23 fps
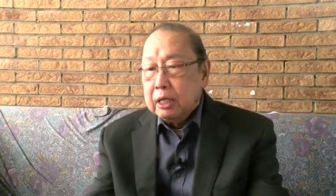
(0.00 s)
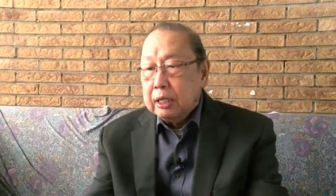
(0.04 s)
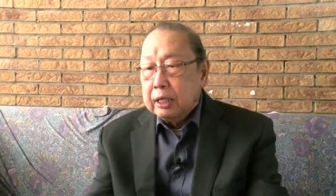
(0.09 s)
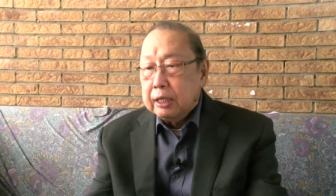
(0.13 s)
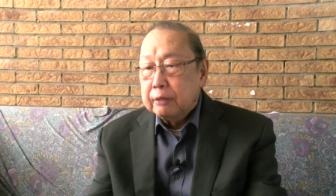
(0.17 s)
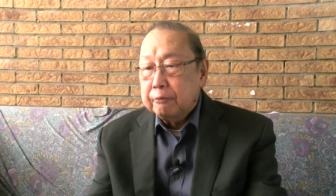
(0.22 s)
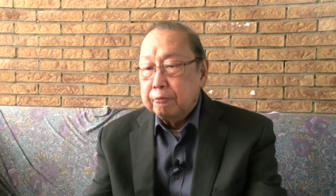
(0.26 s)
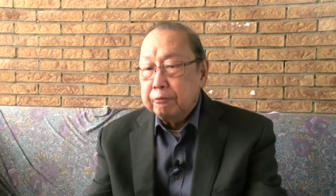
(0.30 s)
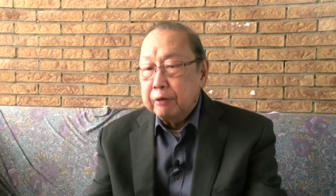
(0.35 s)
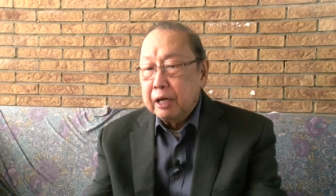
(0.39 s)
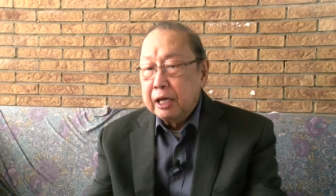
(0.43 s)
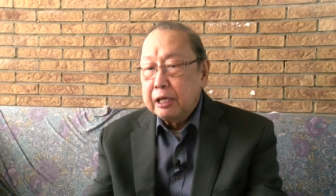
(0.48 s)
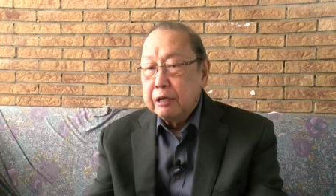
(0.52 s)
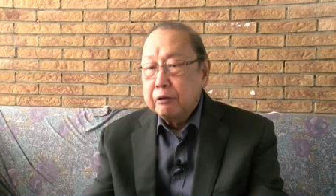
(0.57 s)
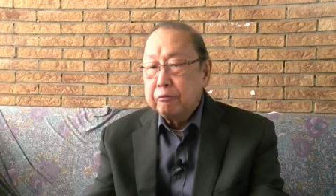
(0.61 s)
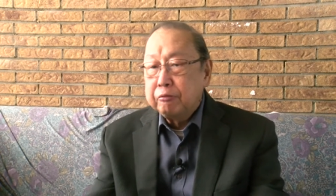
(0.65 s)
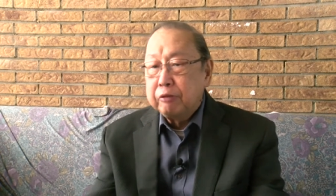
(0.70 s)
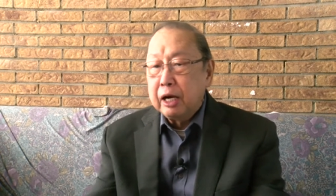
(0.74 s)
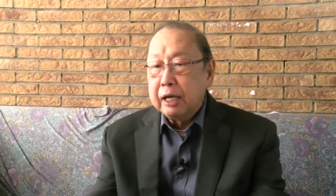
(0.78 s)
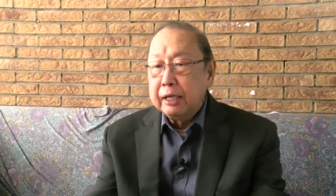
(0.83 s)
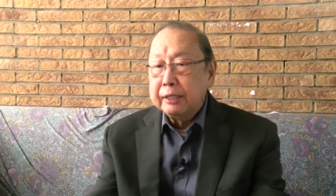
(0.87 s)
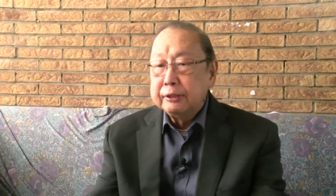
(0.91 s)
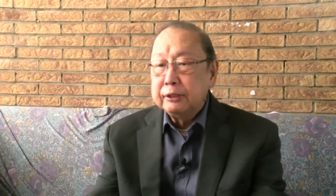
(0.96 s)
It
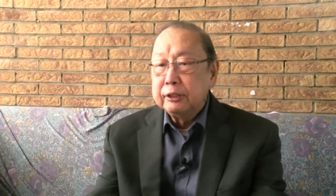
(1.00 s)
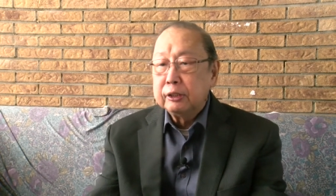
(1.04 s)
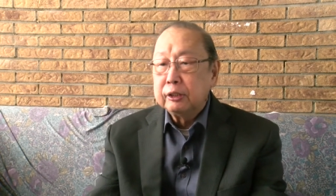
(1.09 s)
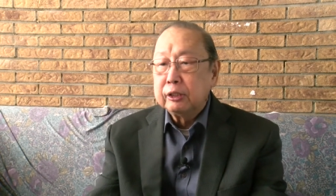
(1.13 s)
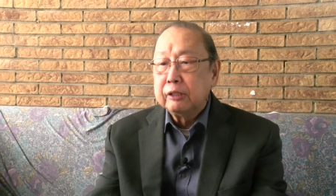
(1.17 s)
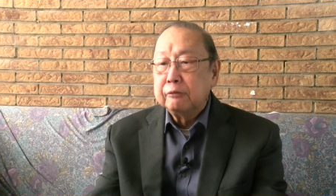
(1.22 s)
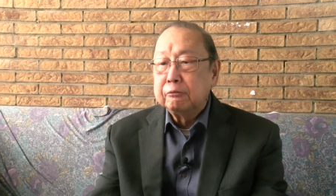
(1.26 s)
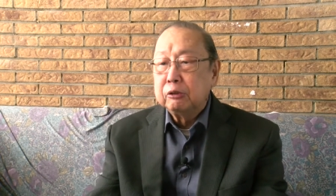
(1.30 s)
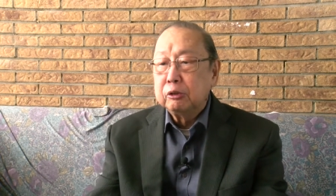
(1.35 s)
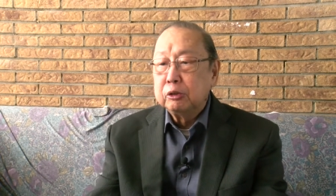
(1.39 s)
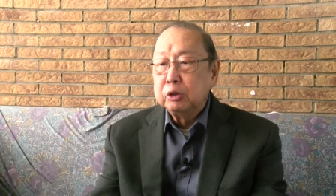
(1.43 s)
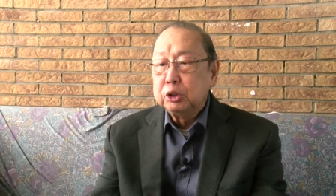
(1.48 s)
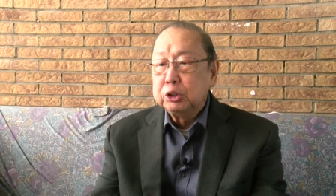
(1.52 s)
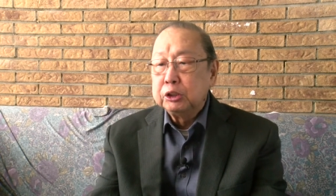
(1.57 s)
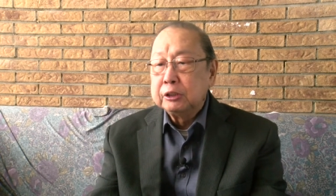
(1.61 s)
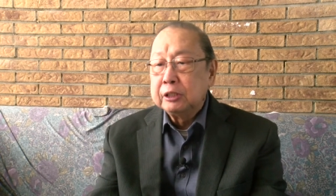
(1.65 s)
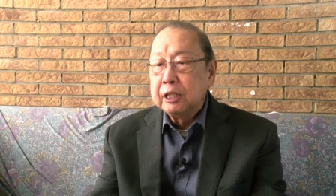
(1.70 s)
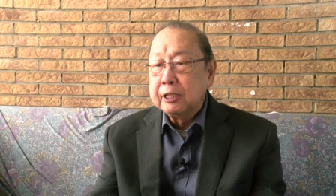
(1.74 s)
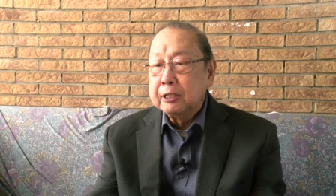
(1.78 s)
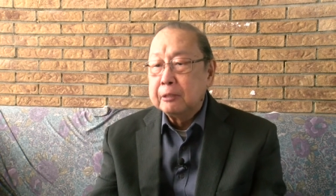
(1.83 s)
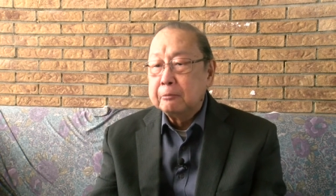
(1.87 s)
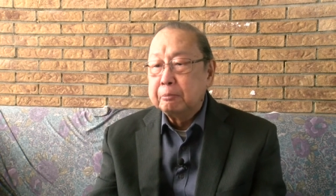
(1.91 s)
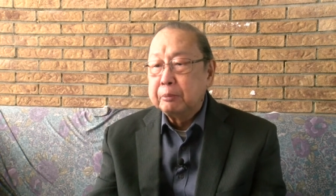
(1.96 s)
verified the
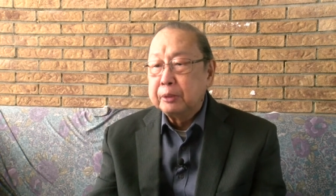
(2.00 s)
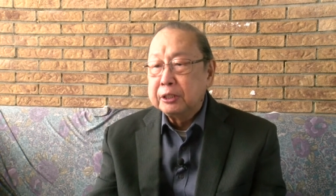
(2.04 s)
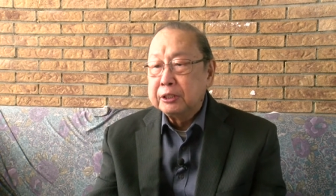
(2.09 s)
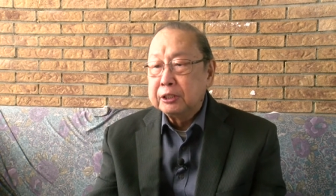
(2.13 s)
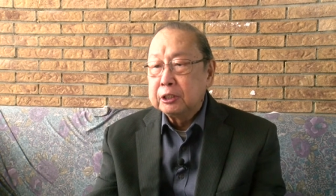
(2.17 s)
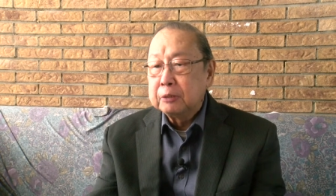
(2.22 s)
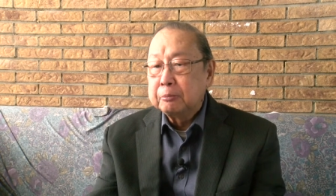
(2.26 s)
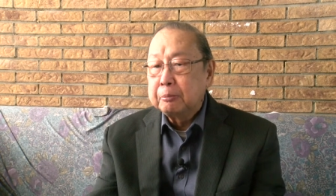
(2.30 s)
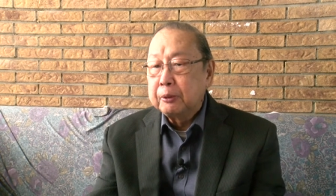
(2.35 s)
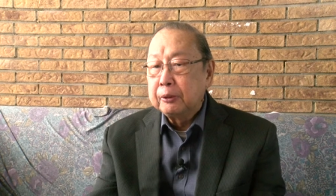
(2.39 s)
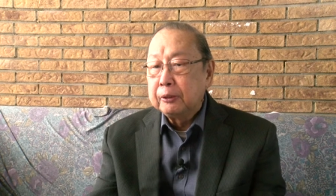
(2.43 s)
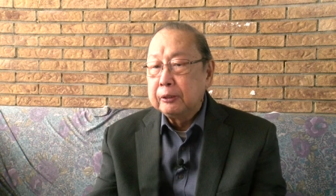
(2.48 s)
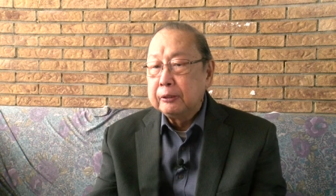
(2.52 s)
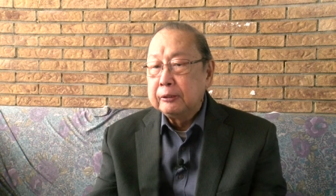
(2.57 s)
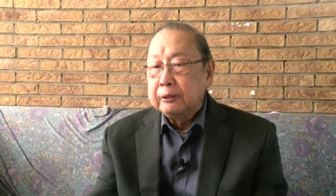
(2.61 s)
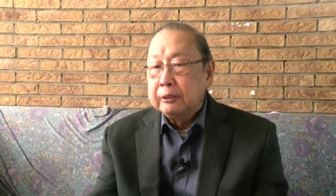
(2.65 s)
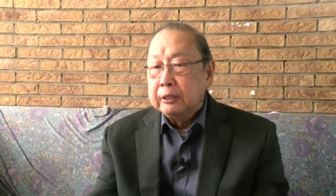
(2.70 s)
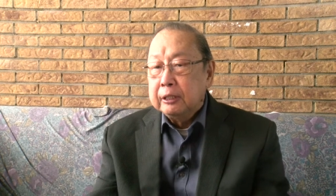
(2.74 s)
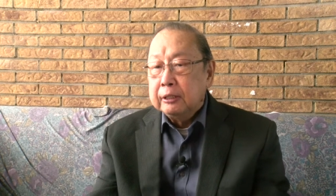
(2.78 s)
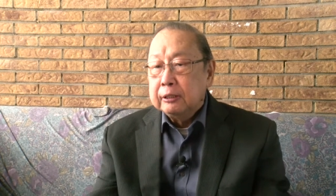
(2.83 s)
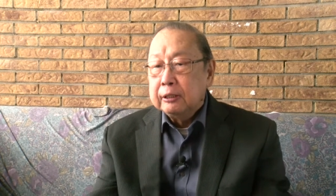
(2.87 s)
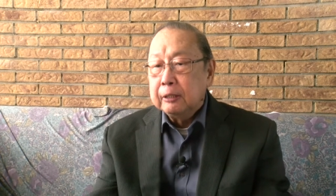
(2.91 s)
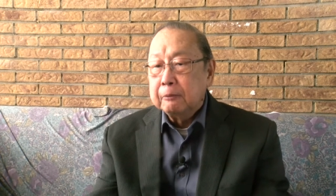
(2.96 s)
revolutionary principle
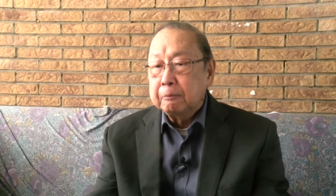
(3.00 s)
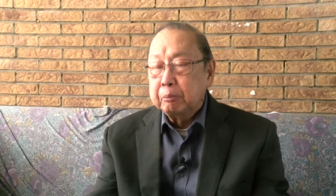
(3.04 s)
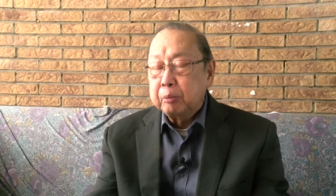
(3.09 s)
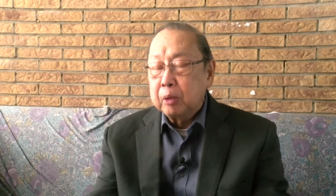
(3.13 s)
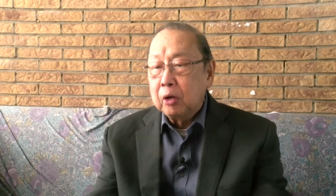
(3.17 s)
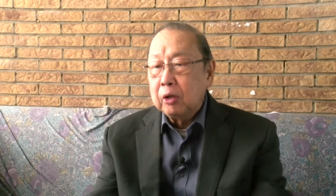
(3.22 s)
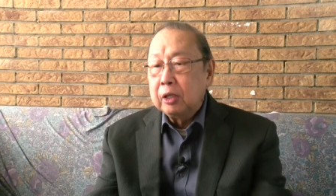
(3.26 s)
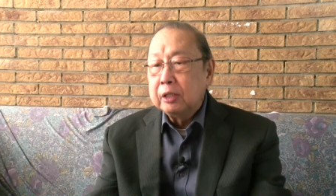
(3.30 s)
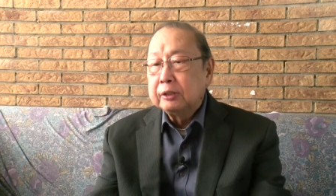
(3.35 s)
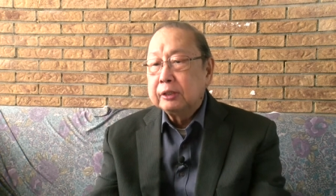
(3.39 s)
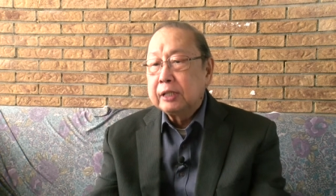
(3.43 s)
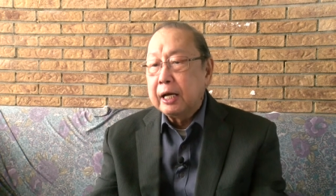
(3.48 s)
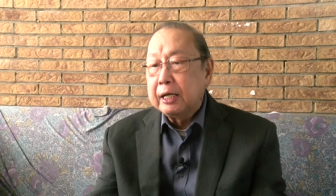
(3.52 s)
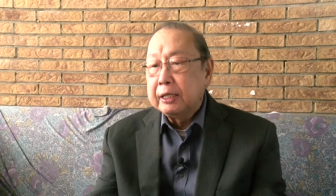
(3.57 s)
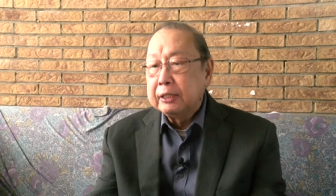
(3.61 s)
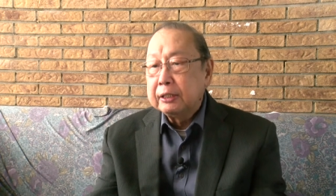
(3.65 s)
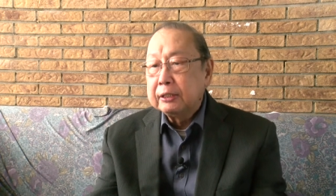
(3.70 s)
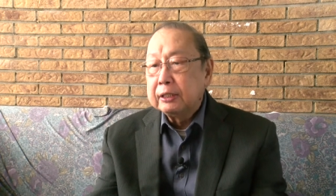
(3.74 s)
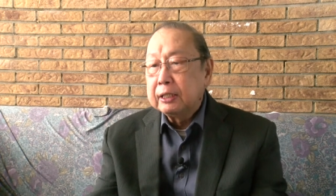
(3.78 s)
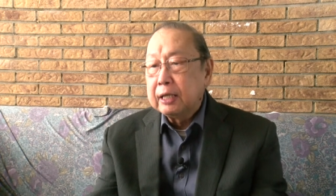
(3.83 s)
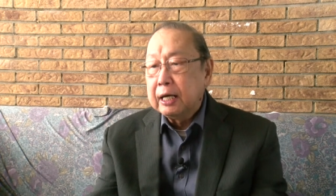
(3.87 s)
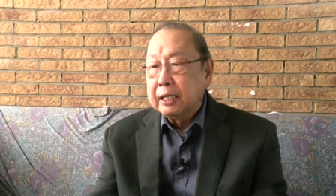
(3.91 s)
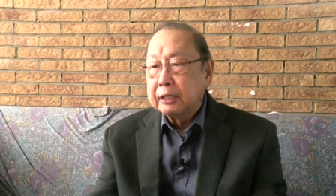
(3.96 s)
that proletarian
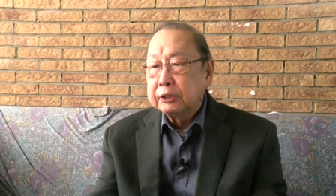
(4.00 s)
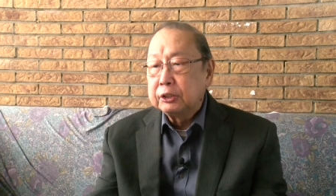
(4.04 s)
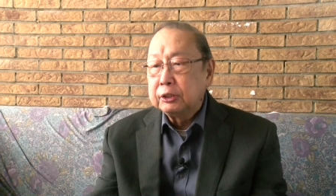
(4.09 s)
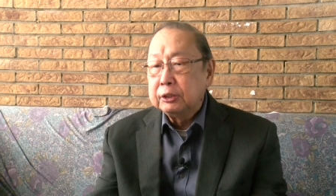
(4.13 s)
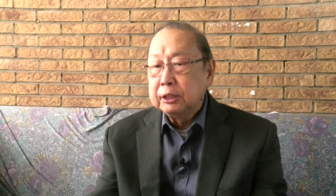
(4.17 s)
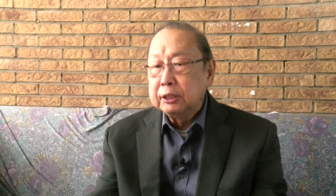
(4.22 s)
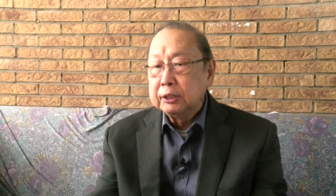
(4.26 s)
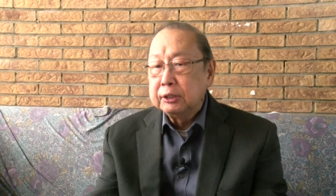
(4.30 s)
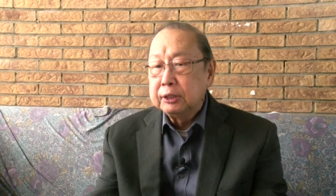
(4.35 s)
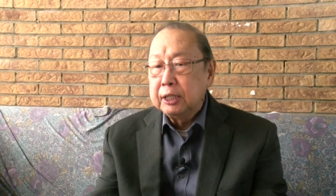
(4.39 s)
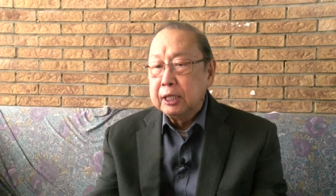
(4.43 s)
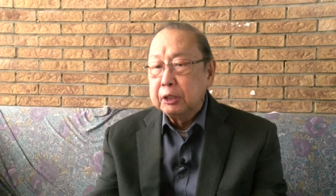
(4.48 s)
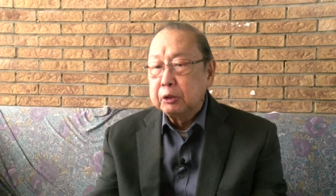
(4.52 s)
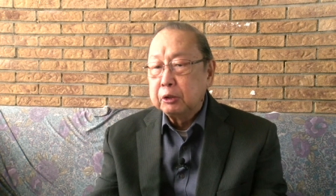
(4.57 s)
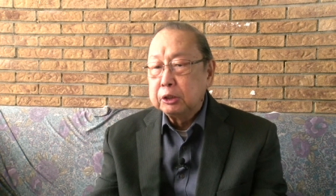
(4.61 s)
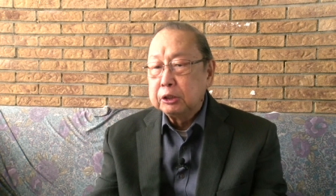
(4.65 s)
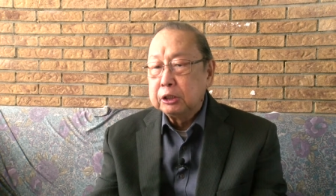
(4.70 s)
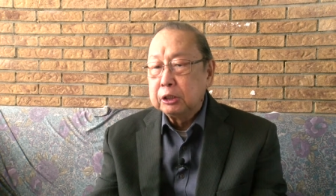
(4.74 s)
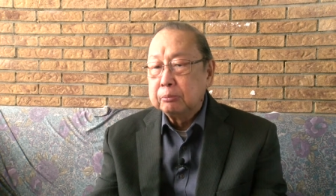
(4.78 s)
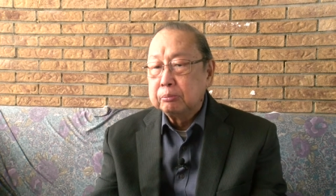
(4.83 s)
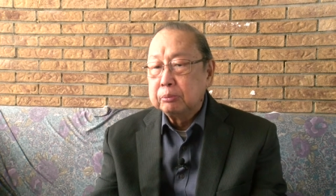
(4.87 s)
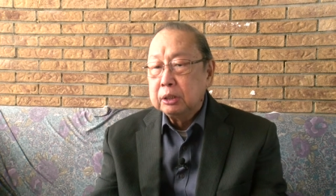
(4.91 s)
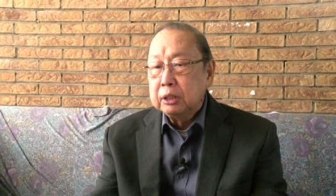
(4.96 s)
class
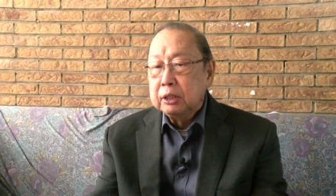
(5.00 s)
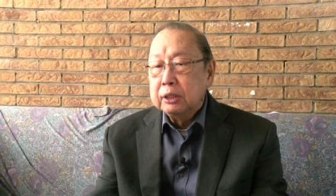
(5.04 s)
dictatorship